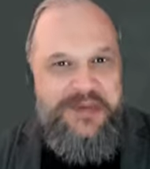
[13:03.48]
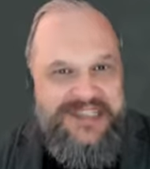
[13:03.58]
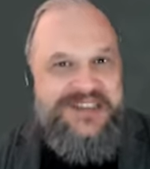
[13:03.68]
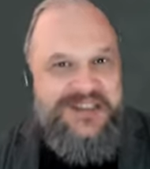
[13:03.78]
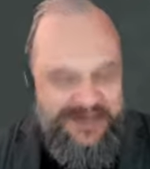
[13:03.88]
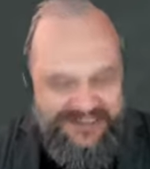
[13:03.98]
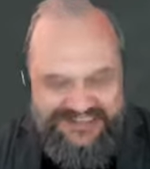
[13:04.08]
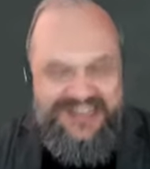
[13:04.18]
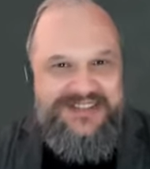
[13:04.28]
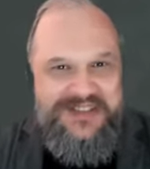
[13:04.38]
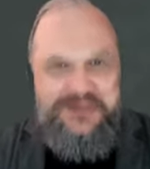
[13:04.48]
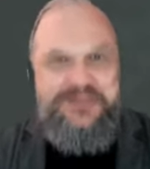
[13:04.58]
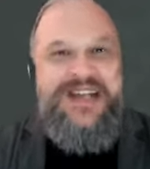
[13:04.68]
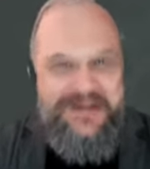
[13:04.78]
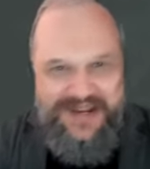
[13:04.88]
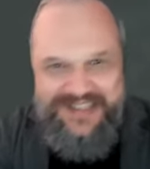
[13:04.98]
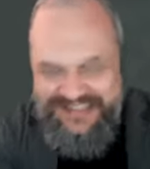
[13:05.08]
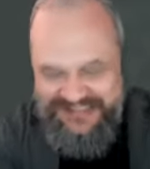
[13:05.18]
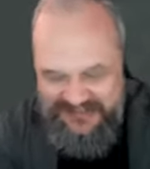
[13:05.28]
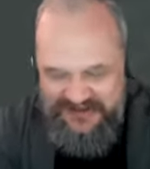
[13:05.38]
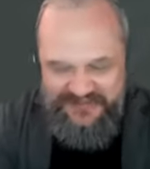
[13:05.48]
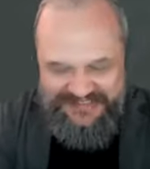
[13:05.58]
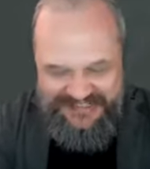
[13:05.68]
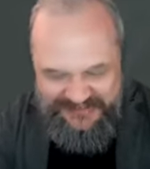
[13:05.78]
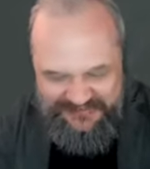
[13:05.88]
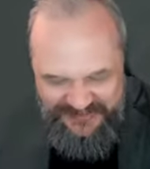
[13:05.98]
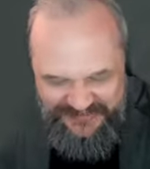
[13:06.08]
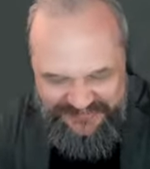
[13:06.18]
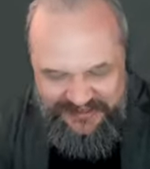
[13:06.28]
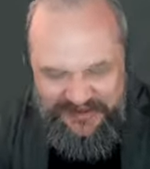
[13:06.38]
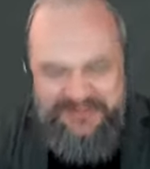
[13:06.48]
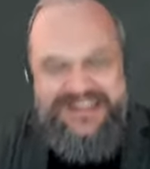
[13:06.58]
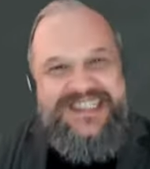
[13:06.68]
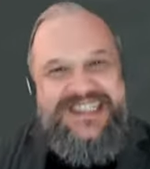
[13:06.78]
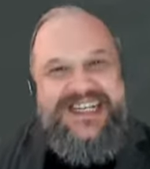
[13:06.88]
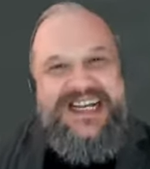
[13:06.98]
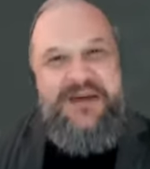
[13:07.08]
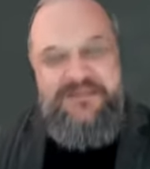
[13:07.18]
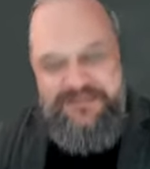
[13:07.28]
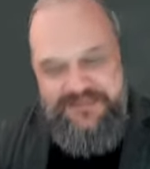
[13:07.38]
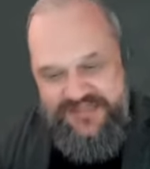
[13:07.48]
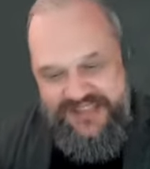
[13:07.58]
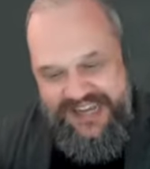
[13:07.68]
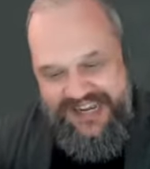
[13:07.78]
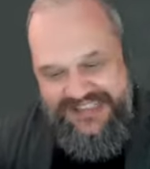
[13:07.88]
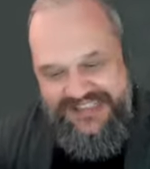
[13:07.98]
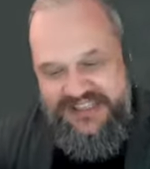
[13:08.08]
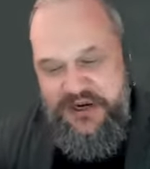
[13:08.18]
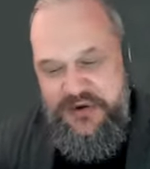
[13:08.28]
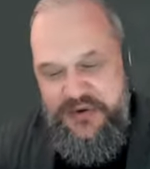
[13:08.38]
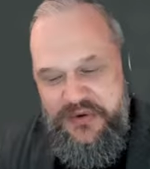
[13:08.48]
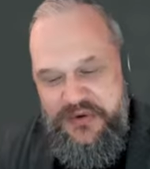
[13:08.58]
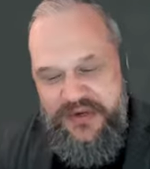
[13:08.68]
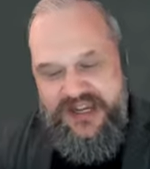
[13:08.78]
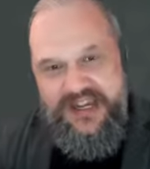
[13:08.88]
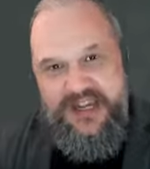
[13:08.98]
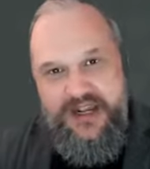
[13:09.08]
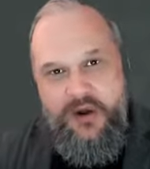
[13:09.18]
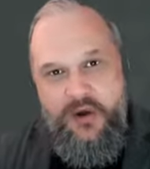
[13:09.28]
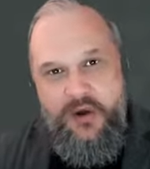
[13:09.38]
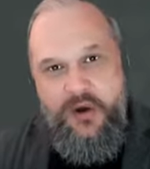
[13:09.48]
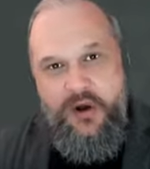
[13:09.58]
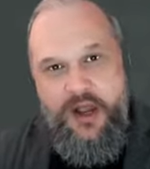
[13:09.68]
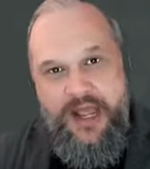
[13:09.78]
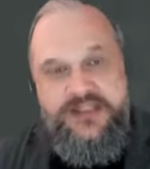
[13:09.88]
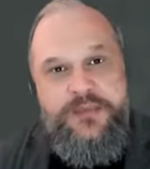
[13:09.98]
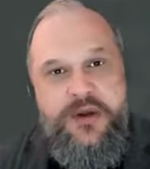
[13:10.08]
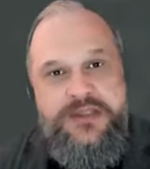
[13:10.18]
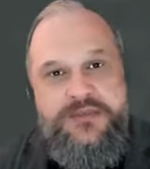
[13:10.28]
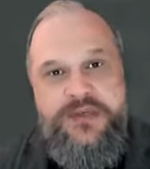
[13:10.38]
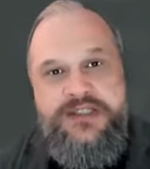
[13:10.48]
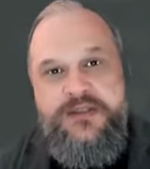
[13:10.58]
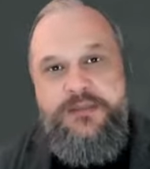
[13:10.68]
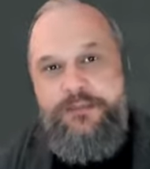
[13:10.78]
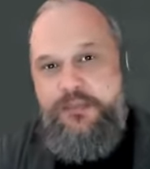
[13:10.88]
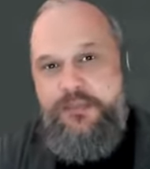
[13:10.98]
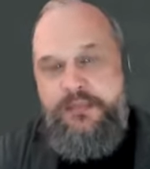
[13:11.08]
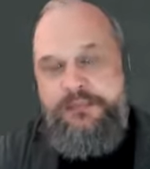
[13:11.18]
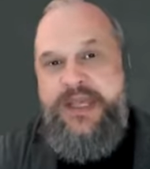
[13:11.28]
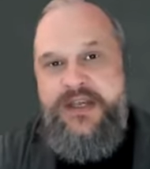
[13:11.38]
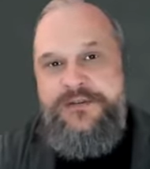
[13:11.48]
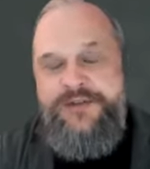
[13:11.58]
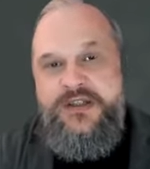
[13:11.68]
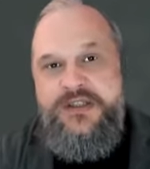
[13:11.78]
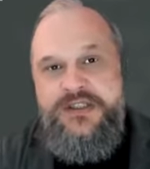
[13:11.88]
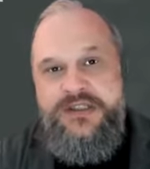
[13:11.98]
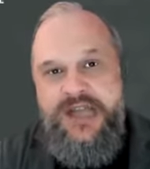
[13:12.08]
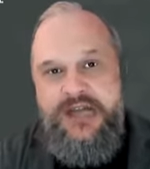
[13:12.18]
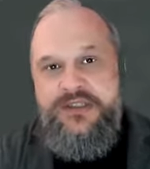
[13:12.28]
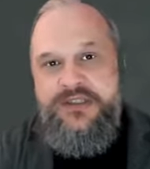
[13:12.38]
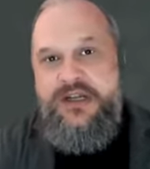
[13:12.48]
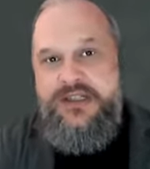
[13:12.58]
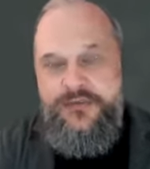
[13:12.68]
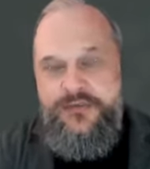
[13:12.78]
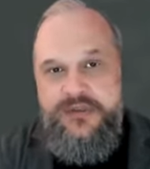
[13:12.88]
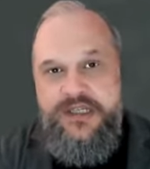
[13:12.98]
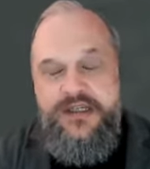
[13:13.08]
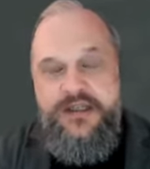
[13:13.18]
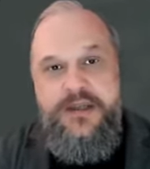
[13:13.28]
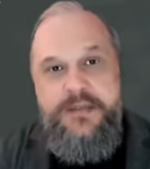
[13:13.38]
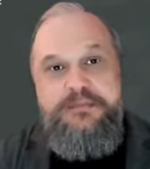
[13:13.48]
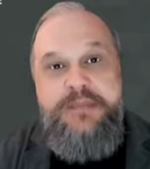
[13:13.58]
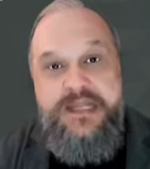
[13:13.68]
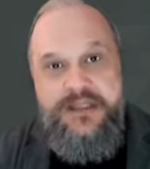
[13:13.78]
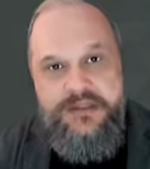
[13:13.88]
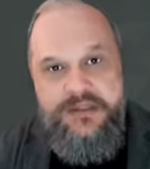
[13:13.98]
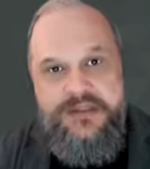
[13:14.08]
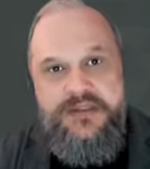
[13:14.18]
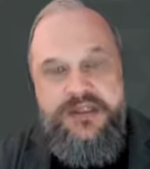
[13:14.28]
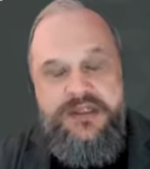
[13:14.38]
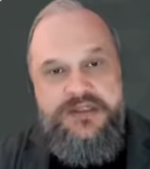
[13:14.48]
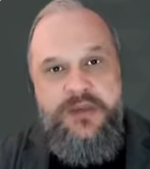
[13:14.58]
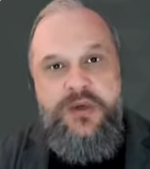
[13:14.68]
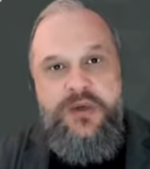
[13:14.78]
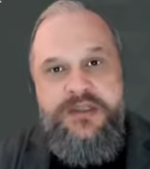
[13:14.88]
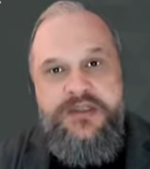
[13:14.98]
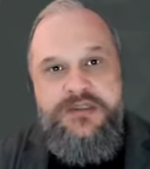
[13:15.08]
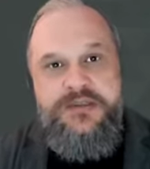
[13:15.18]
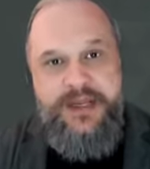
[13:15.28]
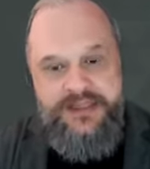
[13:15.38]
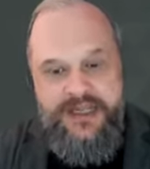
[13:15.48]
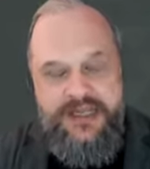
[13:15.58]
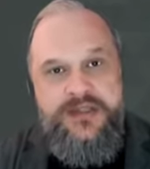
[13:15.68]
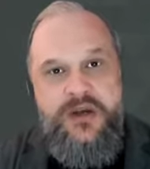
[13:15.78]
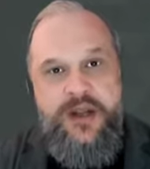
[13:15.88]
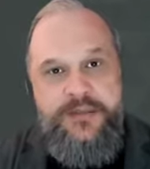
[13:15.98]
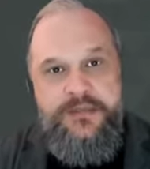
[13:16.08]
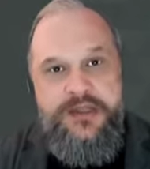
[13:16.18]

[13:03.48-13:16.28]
isn't the best scale to use. But anyway, that's a conversation for a different time. Um, and so enterprise risk being a function outside of audit means that someone can spend that time